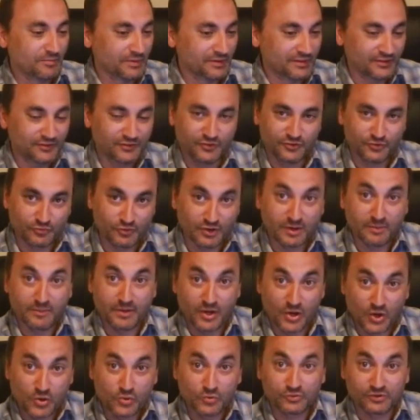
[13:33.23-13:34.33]
but this is one of
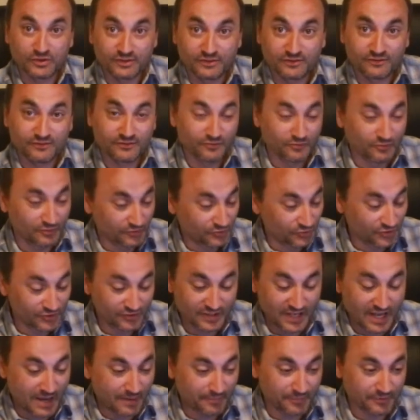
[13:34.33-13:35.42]
my own that just
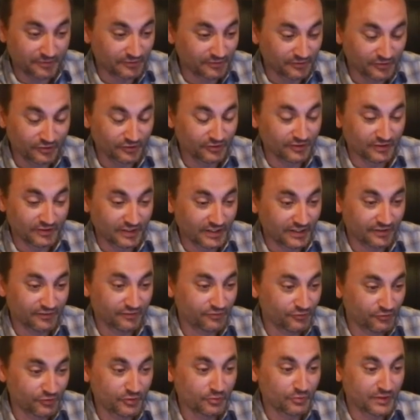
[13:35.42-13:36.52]
happened literally like
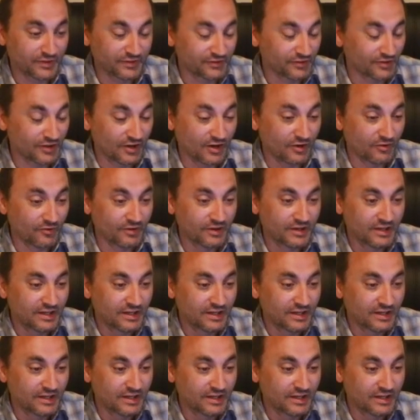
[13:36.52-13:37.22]
3 weeks ago.